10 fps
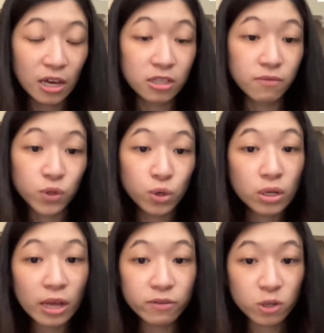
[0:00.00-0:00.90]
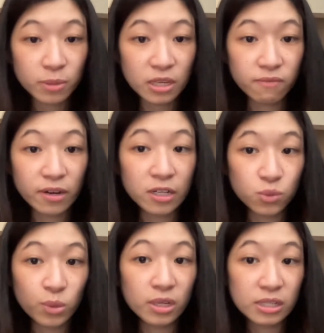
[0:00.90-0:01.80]
And if your live shopping event is
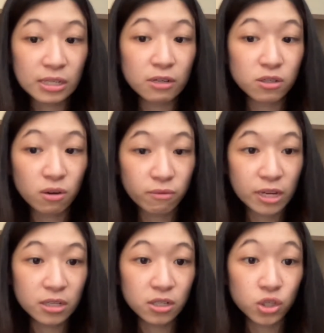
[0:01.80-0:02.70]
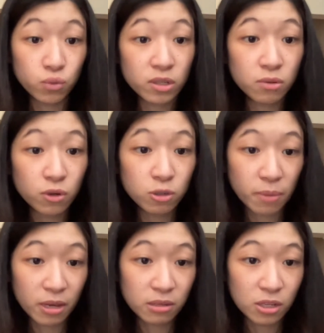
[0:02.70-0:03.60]
really sales oriented, you really want to pay
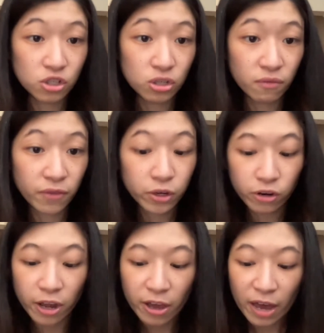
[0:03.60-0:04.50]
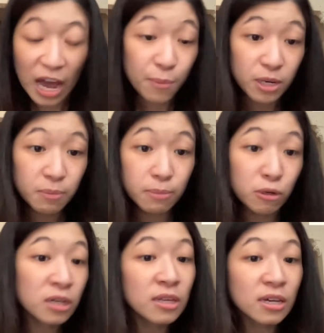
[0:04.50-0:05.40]
attention to figure how many people
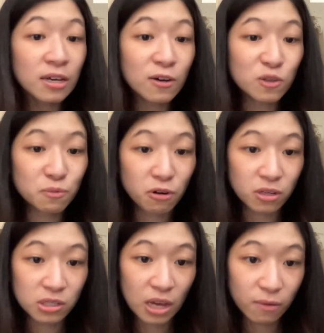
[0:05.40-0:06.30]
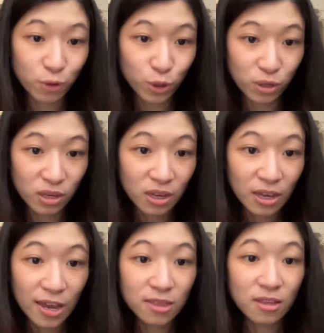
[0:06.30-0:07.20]
clicking on the product to have a look.
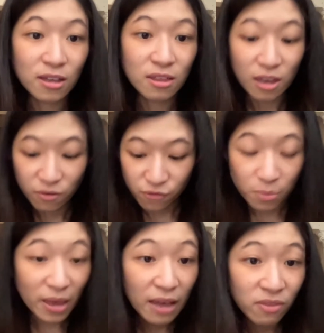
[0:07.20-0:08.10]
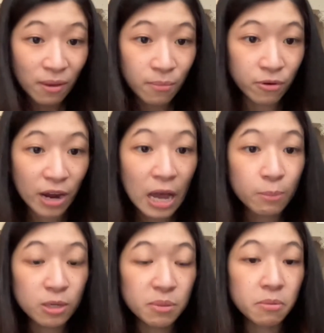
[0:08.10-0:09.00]
And then from that number, how
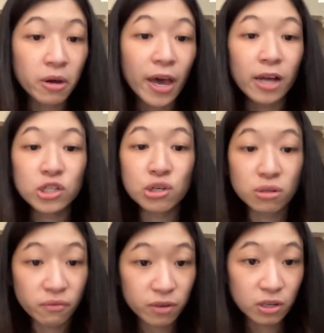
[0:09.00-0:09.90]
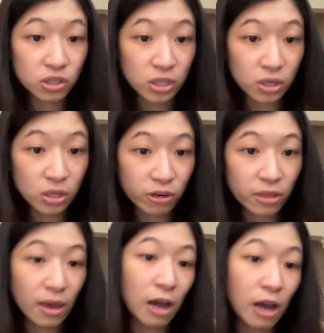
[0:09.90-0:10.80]
many people actually finish the order
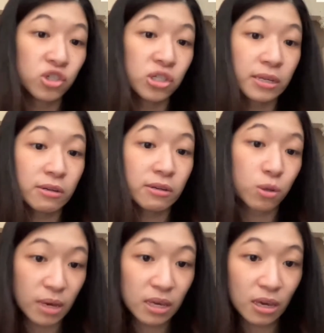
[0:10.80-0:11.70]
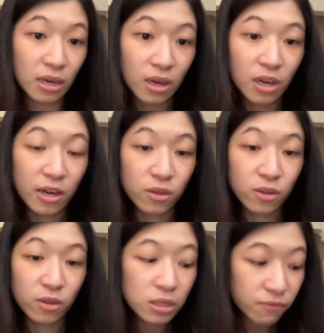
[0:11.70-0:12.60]
and how much sales you're making.
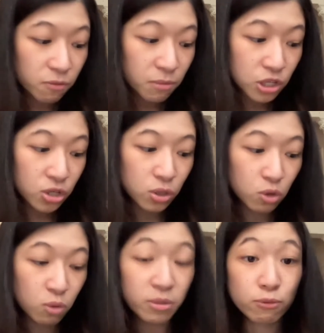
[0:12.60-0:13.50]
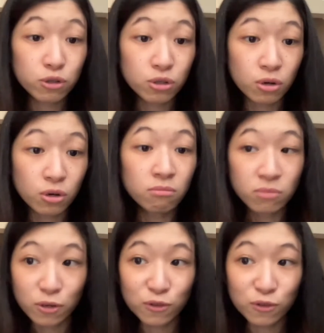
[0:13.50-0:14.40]
And all this information you'll be able to
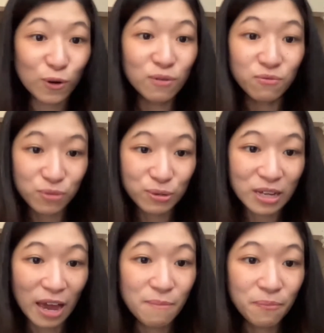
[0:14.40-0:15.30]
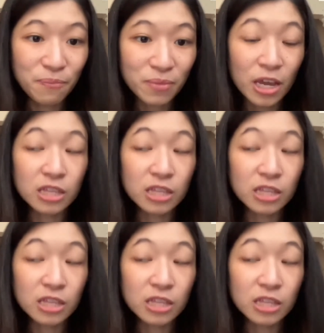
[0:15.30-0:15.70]
know on the go, real time.